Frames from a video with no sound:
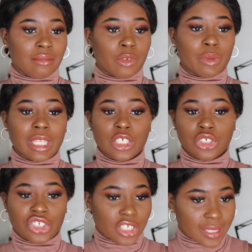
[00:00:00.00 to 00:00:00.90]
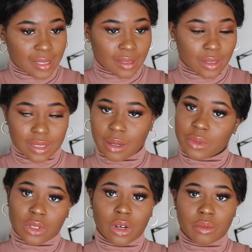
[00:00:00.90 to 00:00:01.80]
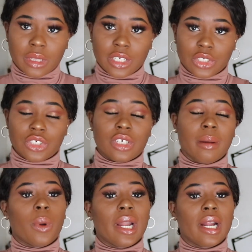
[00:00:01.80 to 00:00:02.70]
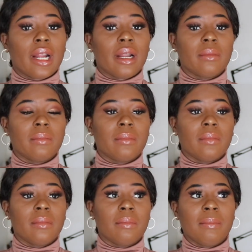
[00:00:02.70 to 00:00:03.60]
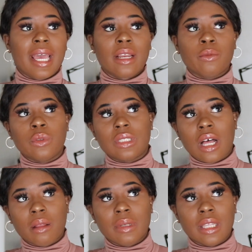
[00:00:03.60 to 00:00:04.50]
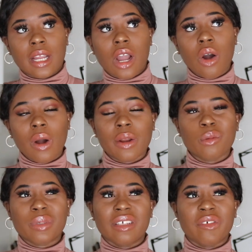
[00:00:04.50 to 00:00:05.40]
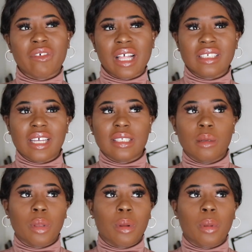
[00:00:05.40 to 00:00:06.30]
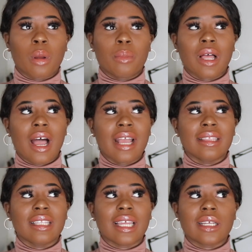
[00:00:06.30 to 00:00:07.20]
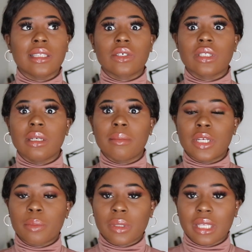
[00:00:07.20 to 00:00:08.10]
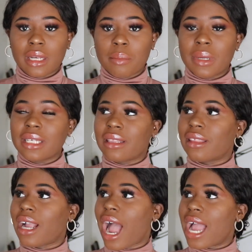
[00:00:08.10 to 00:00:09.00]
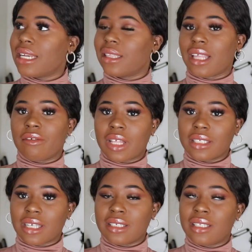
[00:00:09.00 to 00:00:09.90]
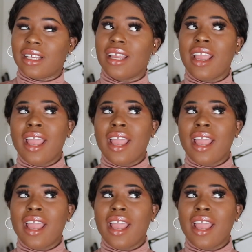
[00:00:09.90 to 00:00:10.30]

relationships, because I was not in a relationship, where men would tell me like, oh, I don't believe in Valentine's Day, blah blah blah blah, and they like literally manipulated me to think I didn't like Valentine's Day.